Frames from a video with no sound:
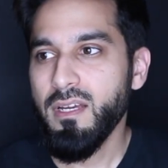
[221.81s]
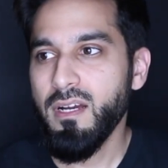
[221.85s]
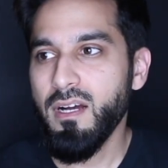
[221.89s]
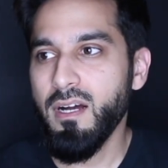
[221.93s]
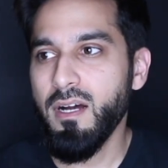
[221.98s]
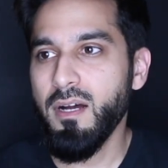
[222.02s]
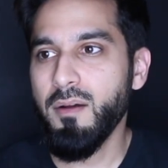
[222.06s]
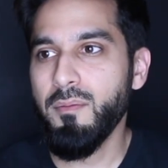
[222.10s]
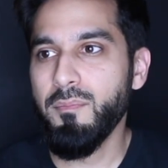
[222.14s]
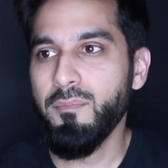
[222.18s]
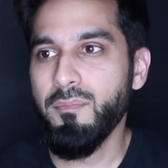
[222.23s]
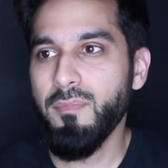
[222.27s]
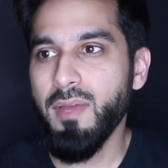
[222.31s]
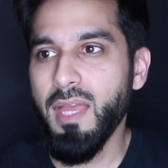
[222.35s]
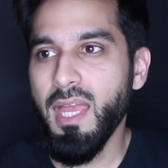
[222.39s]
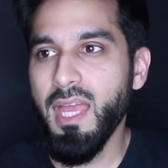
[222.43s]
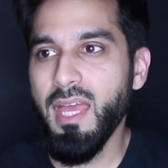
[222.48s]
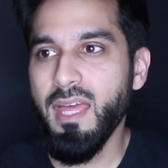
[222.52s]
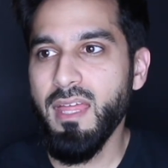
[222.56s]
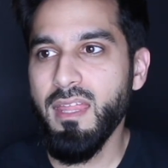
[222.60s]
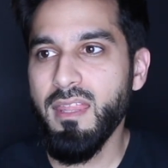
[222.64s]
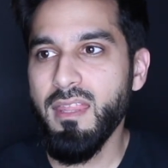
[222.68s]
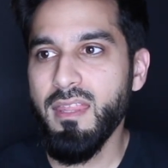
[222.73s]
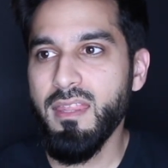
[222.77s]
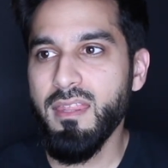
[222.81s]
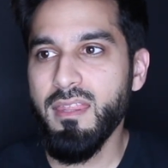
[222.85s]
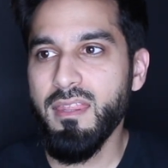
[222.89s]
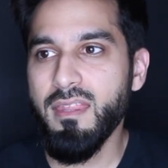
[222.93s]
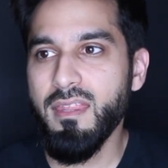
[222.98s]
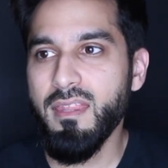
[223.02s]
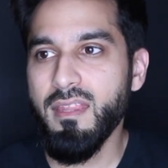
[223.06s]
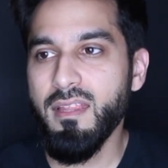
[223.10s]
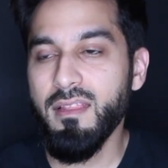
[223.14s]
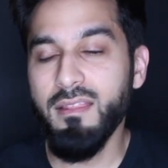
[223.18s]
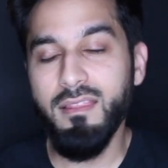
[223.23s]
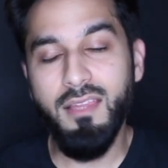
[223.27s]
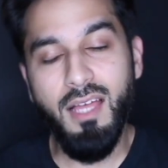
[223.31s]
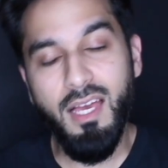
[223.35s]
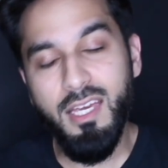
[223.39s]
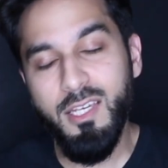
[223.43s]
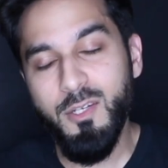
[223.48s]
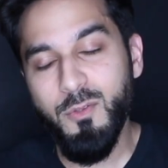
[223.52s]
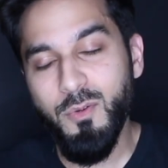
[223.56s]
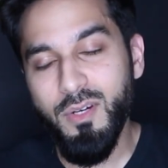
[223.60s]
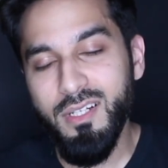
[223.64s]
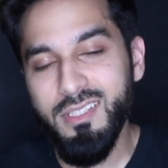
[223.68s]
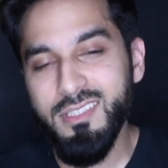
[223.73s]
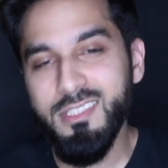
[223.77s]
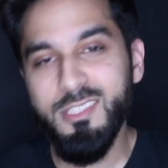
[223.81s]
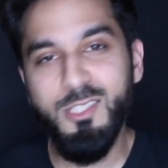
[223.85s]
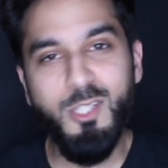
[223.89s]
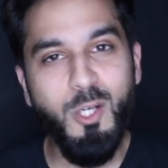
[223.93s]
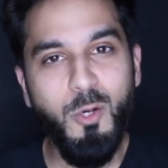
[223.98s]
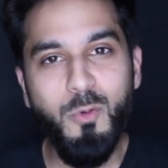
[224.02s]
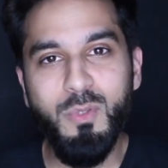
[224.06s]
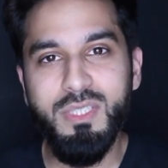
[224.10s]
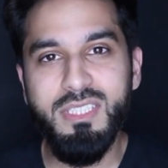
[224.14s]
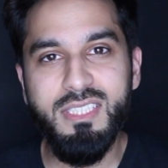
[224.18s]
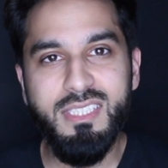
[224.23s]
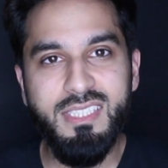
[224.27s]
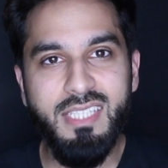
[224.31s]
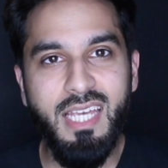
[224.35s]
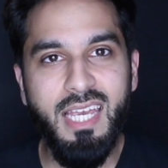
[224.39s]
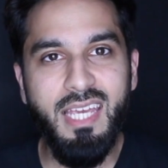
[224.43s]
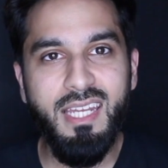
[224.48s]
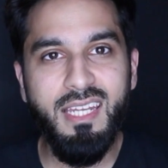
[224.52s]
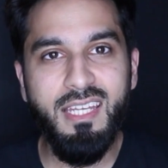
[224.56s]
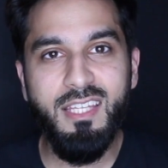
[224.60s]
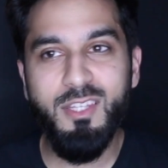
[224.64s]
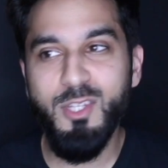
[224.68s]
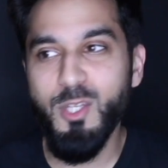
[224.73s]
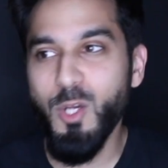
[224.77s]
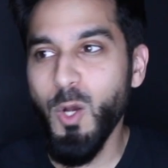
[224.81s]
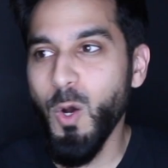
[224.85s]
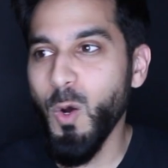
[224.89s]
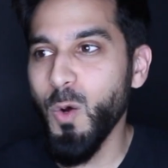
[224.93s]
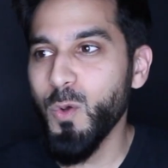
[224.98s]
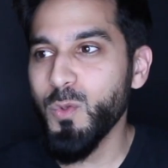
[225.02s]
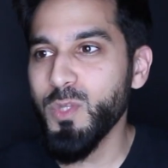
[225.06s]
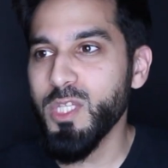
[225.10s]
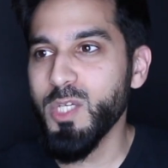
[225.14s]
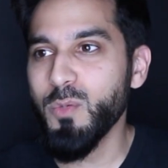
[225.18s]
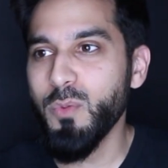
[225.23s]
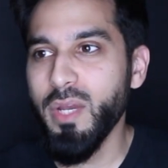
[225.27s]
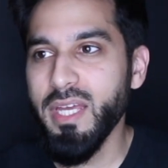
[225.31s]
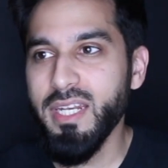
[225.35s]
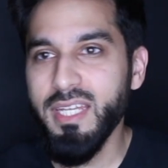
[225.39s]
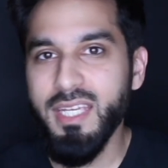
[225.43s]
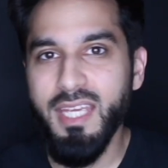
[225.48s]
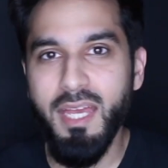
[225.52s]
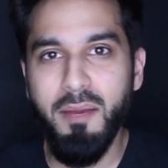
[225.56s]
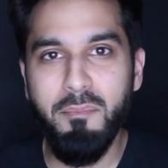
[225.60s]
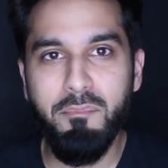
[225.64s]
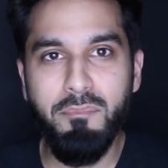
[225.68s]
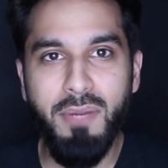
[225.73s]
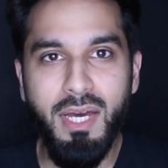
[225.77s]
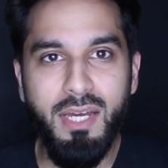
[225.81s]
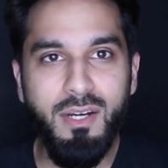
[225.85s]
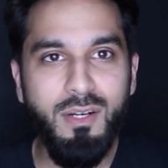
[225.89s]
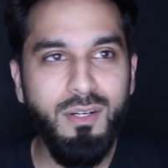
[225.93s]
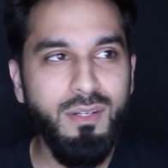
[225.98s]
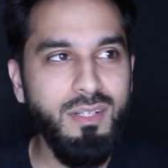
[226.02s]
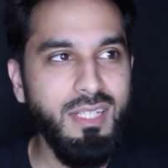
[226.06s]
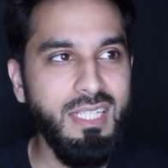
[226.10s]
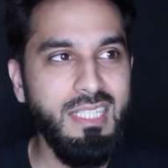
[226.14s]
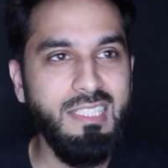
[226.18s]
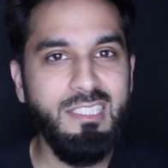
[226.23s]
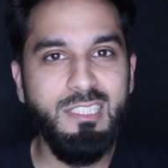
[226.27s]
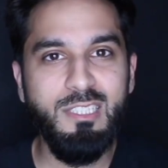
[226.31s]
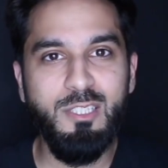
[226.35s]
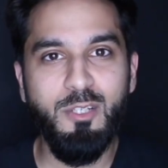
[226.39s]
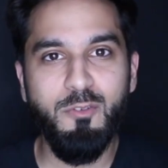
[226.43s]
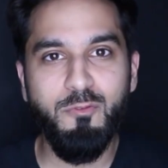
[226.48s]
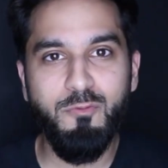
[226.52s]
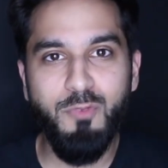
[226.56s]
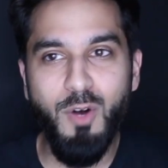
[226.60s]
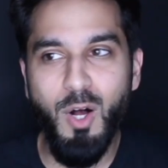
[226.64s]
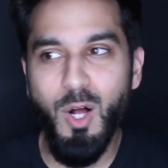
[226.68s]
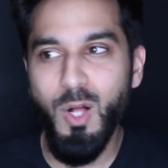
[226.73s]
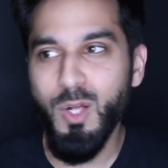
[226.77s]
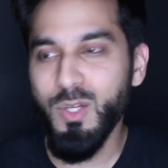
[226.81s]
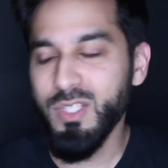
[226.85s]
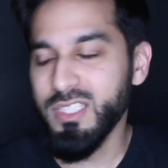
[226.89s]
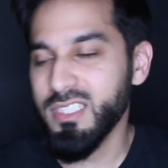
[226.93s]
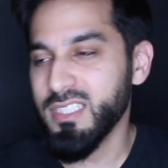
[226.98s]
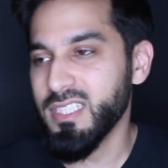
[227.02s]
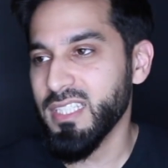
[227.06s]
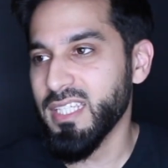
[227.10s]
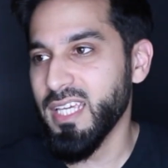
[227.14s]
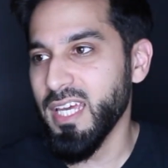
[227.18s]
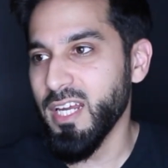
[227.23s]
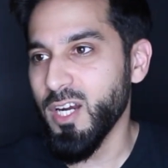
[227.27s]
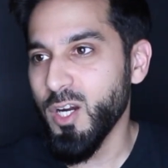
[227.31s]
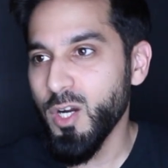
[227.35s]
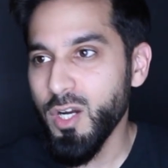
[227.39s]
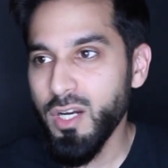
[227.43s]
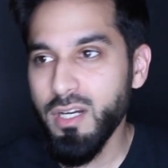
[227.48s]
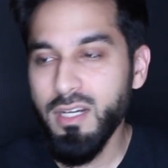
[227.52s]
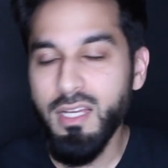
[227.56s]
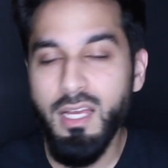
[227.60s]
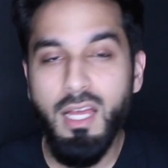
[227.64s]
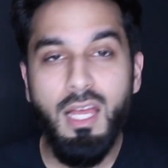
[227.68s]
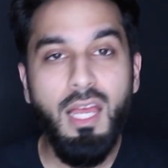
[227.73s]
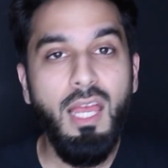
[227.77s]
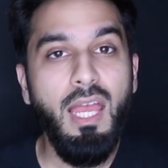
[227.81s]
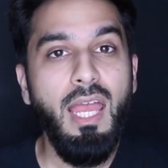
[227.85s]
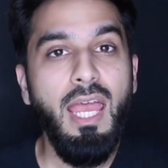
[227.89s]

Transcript: Um, and Likewise, you know, with skating, the only way to get better is to fall, is to get hurt.